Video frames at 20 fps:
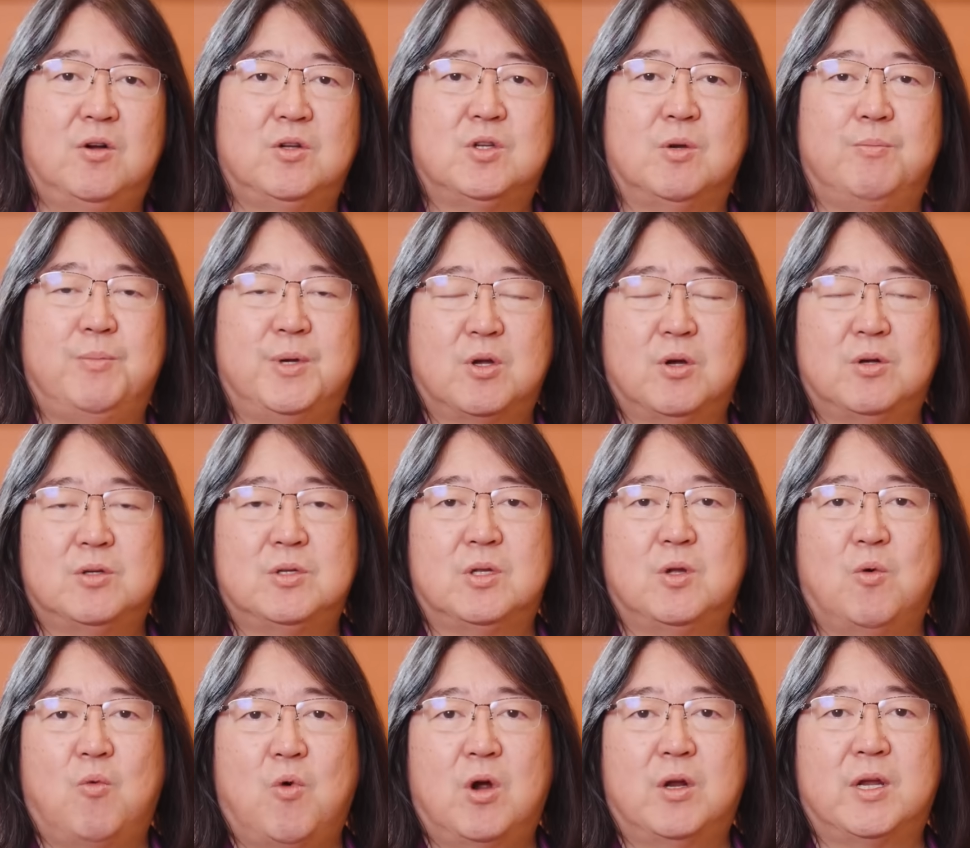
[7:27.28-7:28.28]
also because of
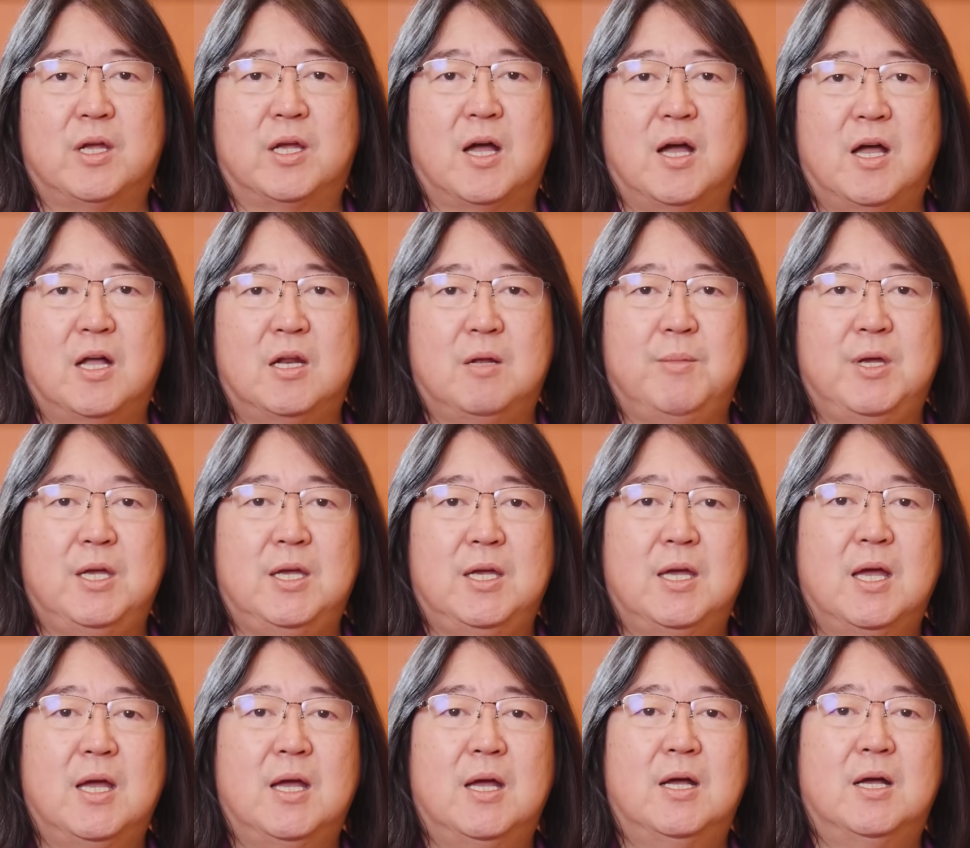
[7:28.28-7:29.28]
the world
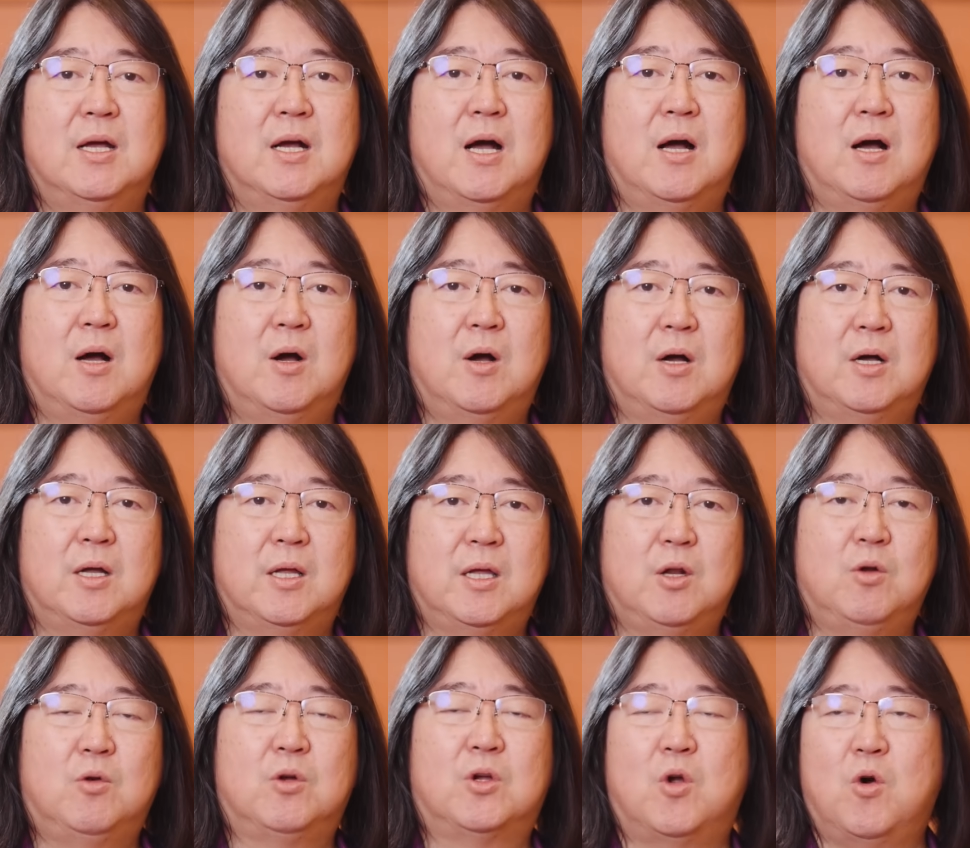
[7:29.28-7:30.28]
economy,
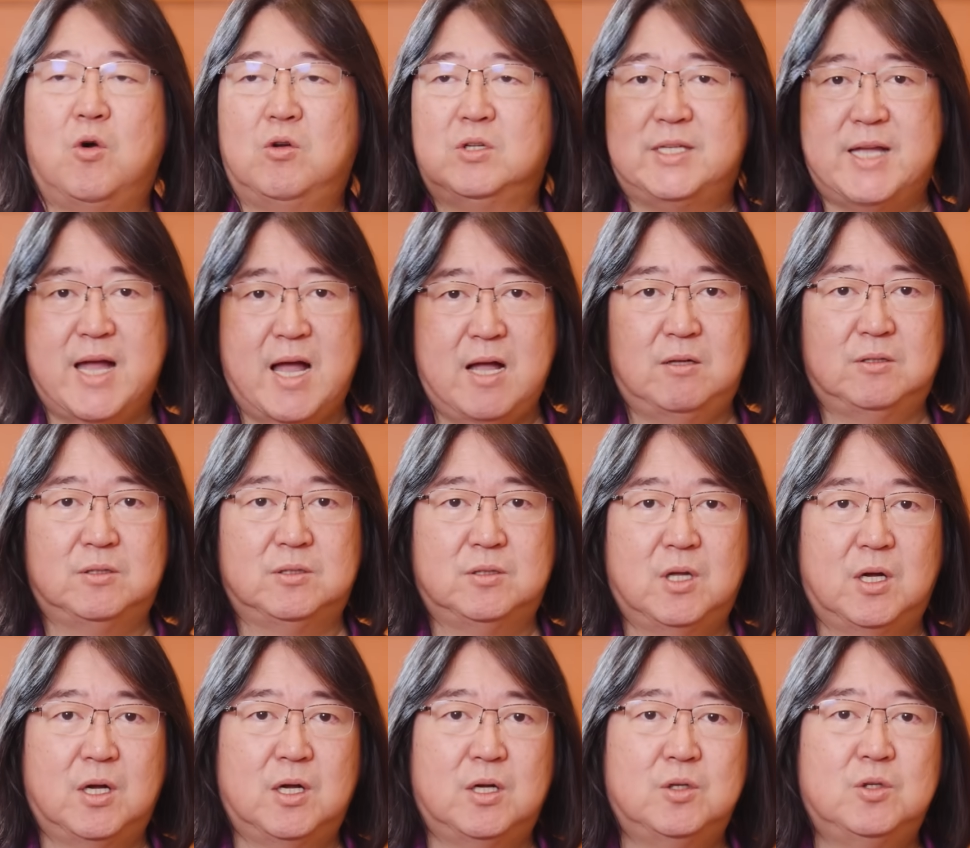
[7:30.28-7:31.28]
it'll go down
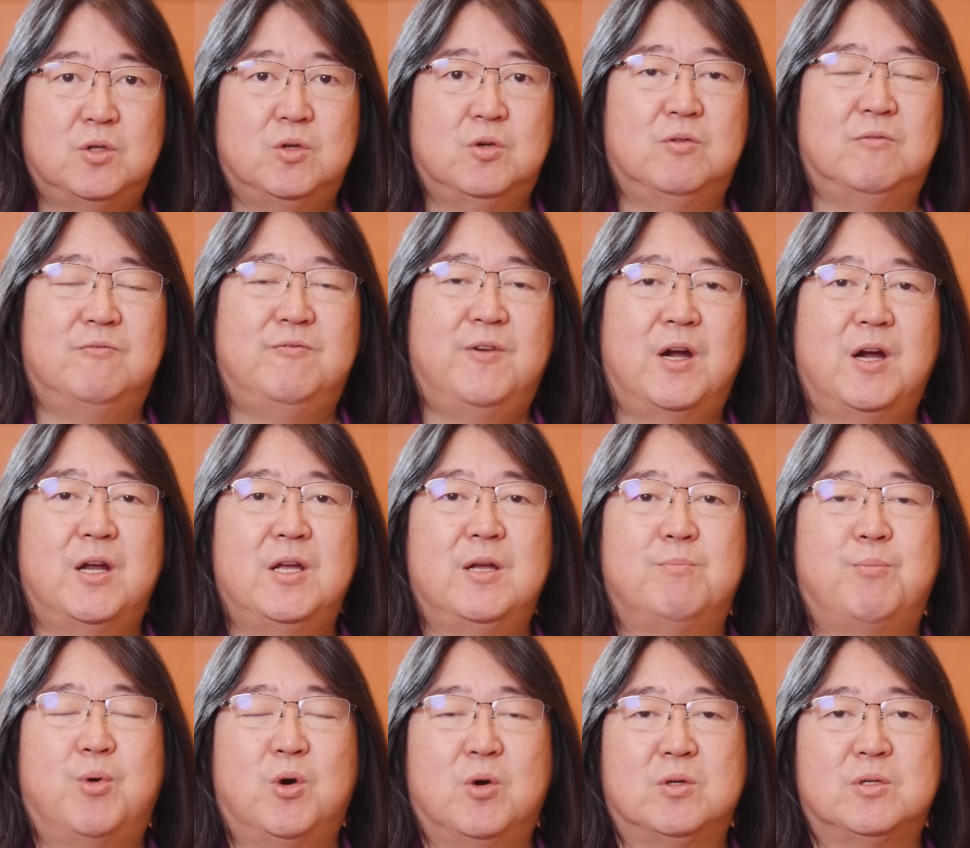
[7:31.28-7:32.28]
to a very
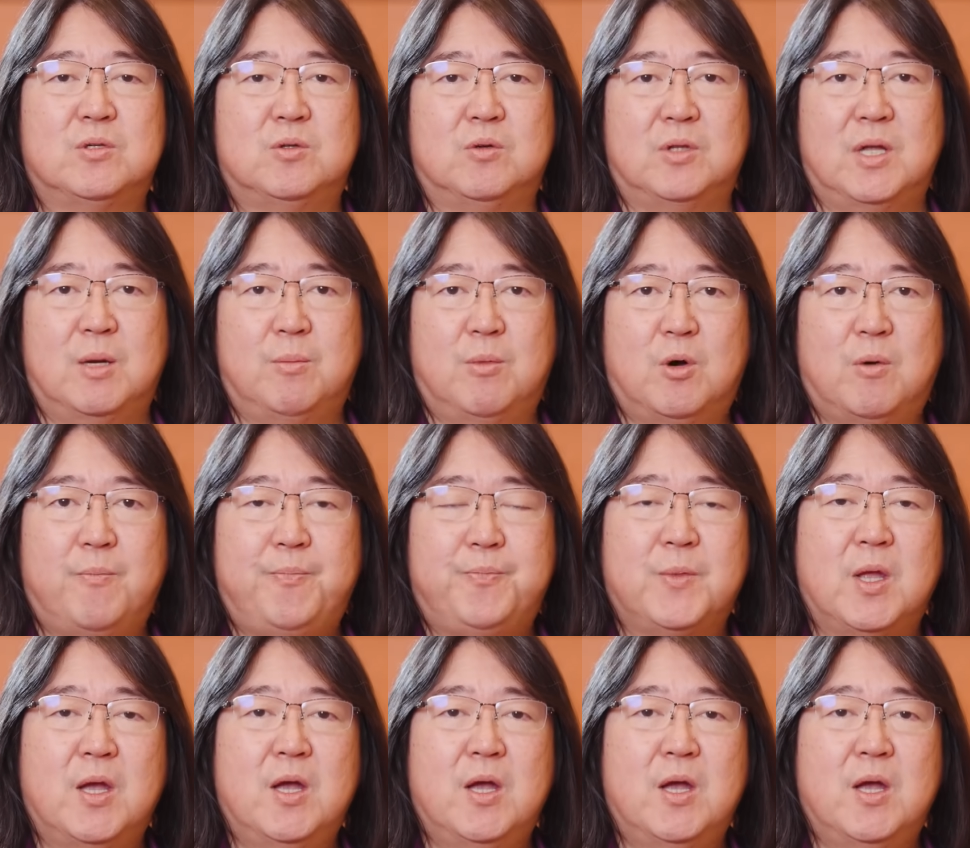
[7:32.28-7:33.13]
personal level.